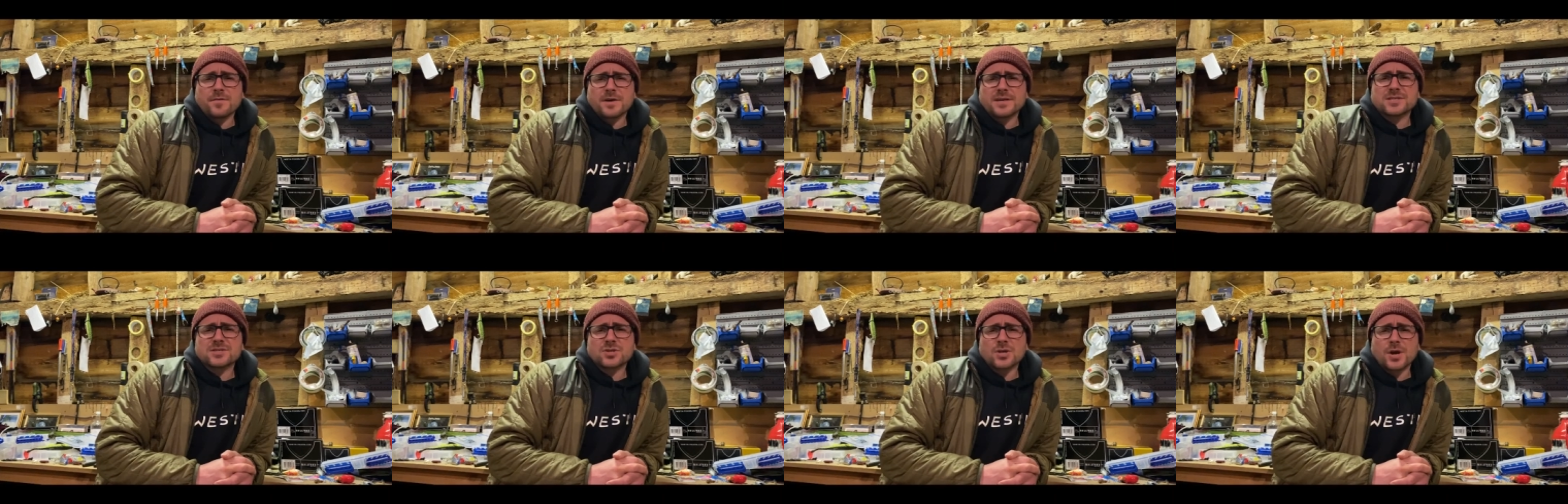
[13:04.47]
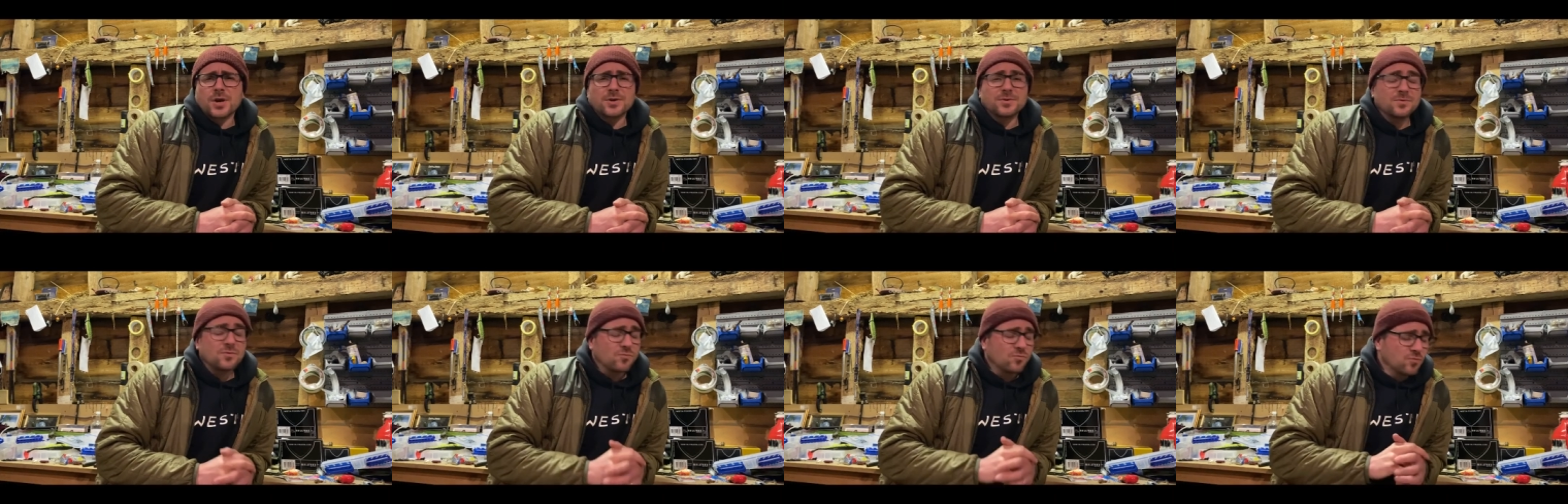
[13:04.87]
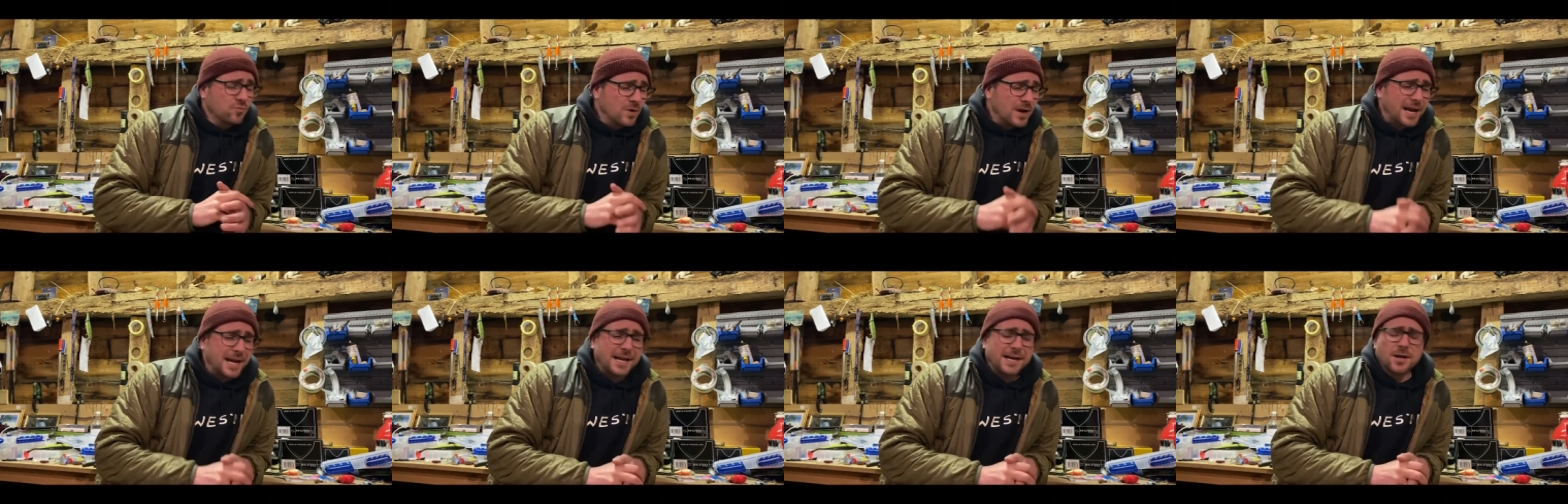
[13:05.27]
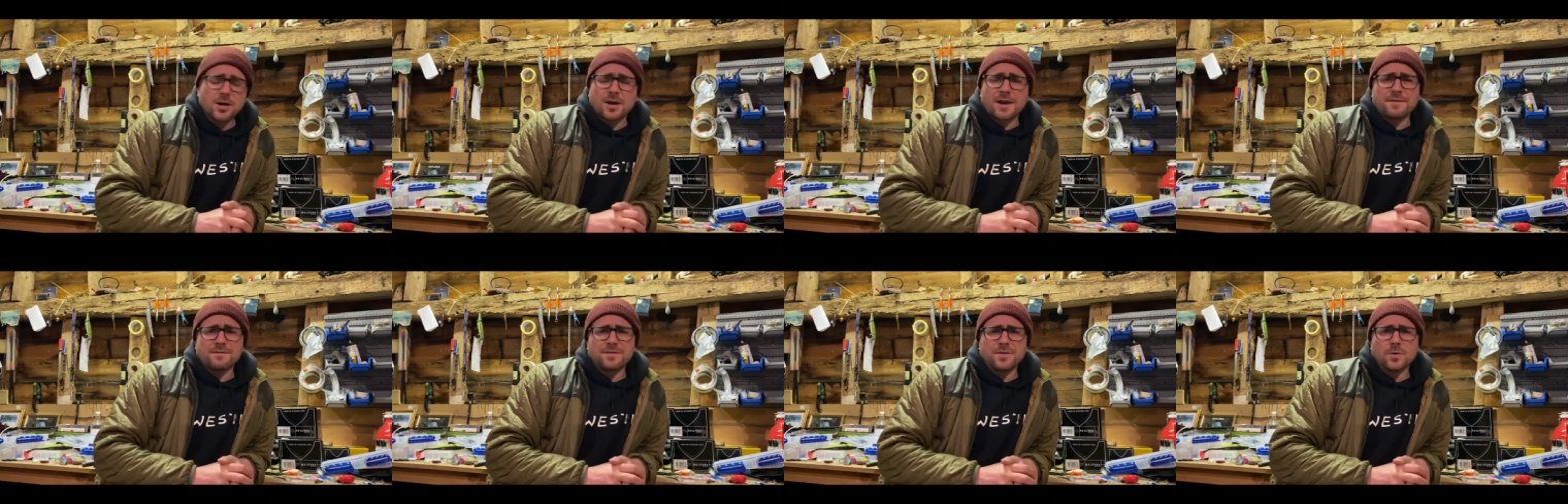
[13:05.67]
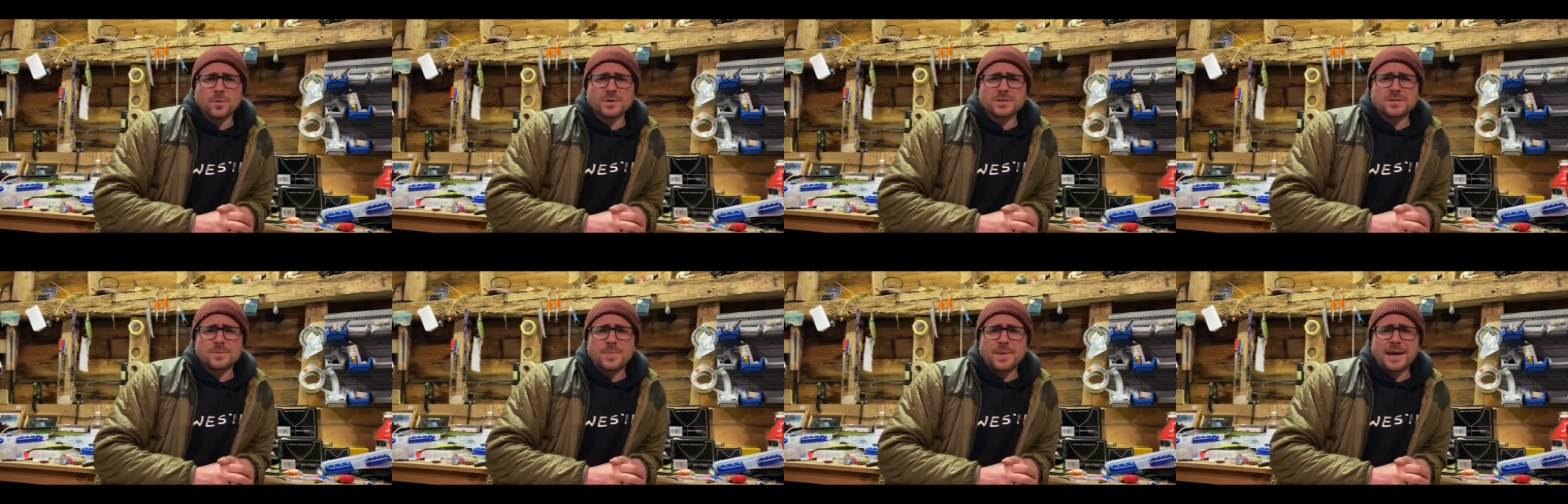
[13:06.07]
soon. Really looking
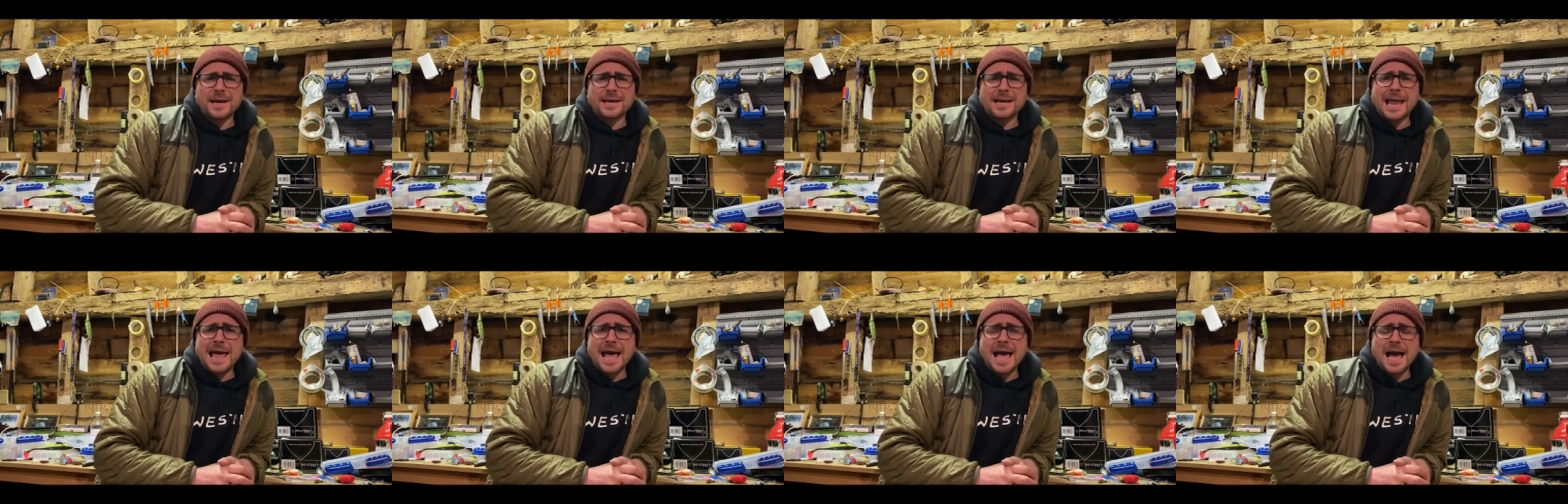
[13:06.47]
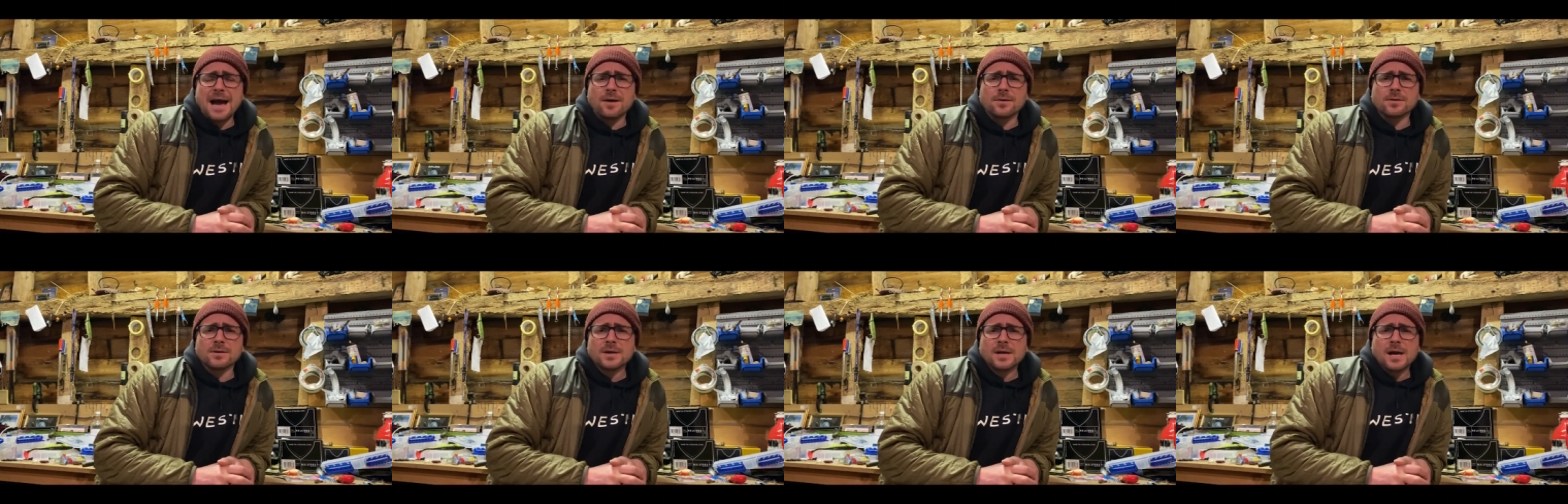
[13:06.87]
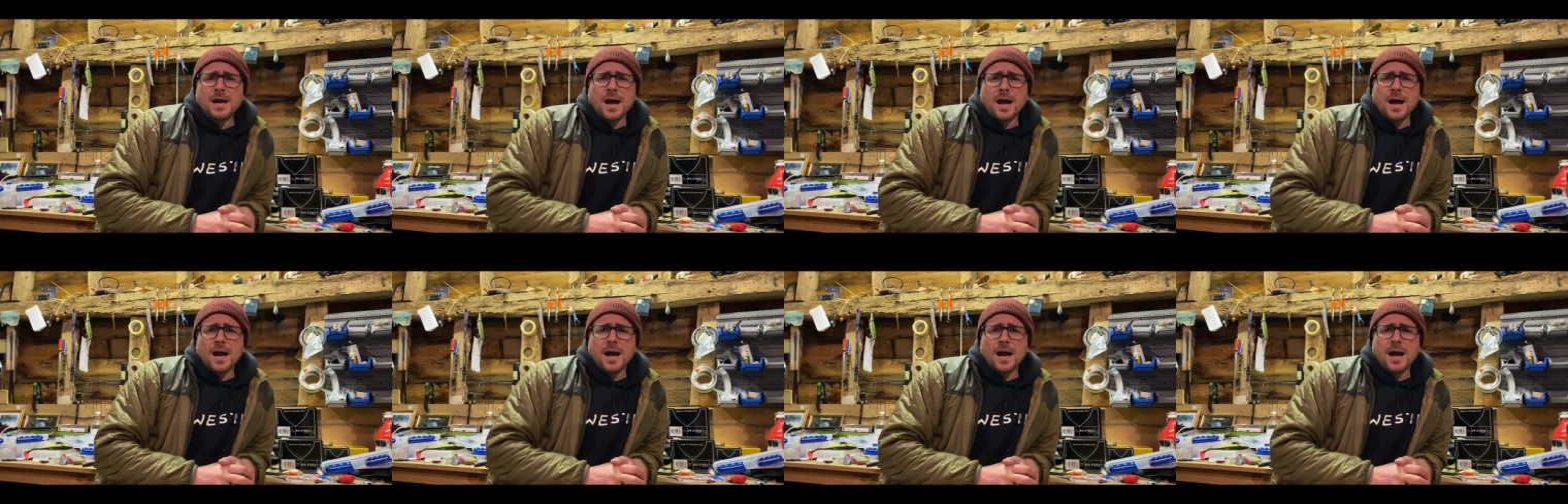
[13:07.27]
forward to being let out.